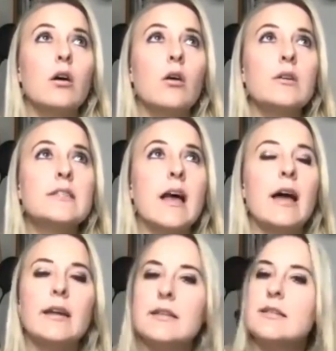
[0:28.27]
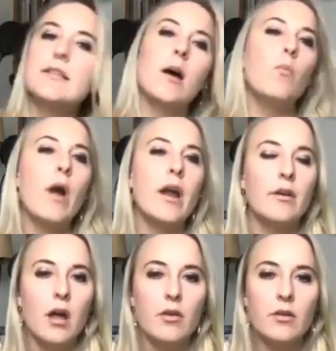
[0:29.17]
said in some way or
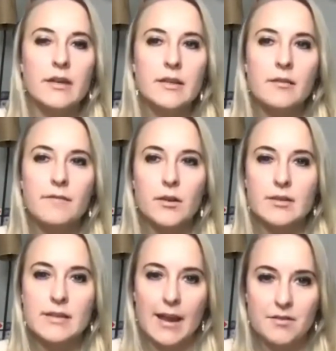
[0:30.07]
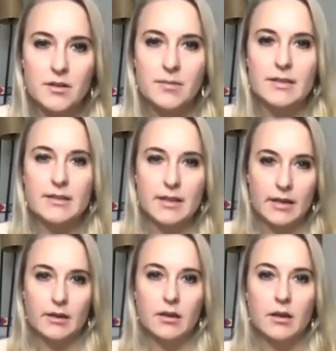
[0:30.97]
another they didn't feel safe to be
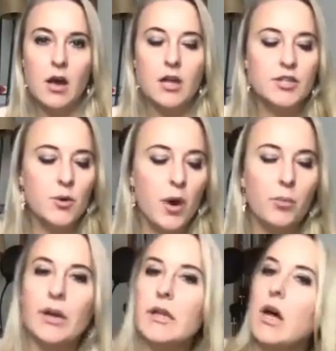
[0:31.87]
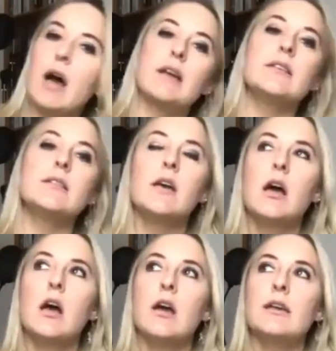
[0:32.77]
seen. And so I realized,
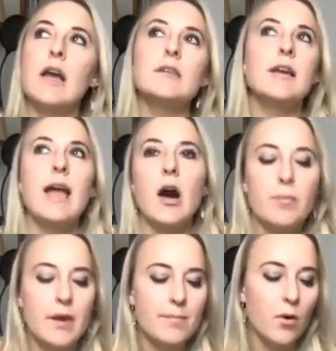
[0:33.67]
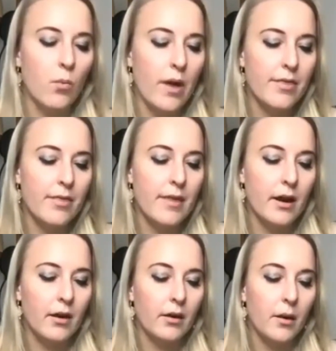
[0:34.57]
yes, I help people with
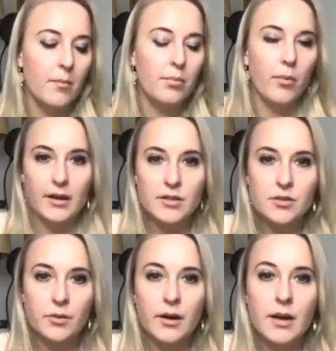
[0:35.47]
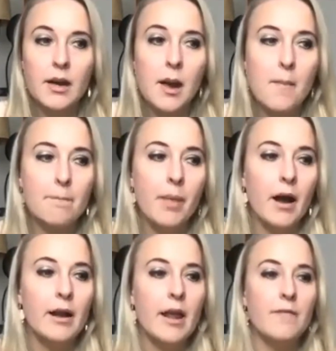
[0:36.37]
their brand story,
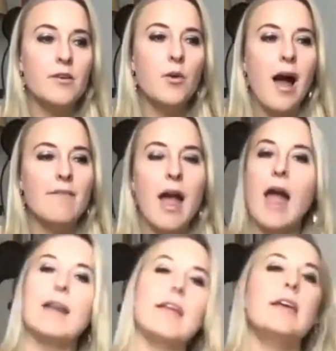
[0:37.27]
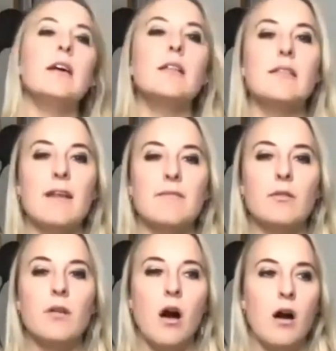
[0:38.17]
but if you have any
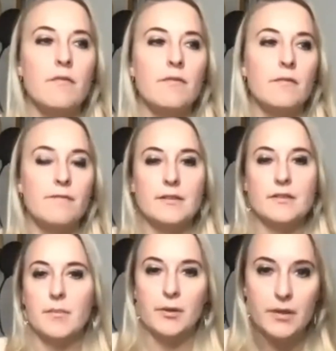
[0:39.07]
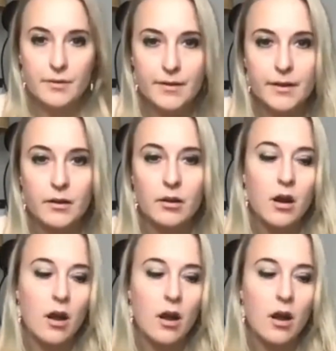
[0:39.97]
level of visibility fear,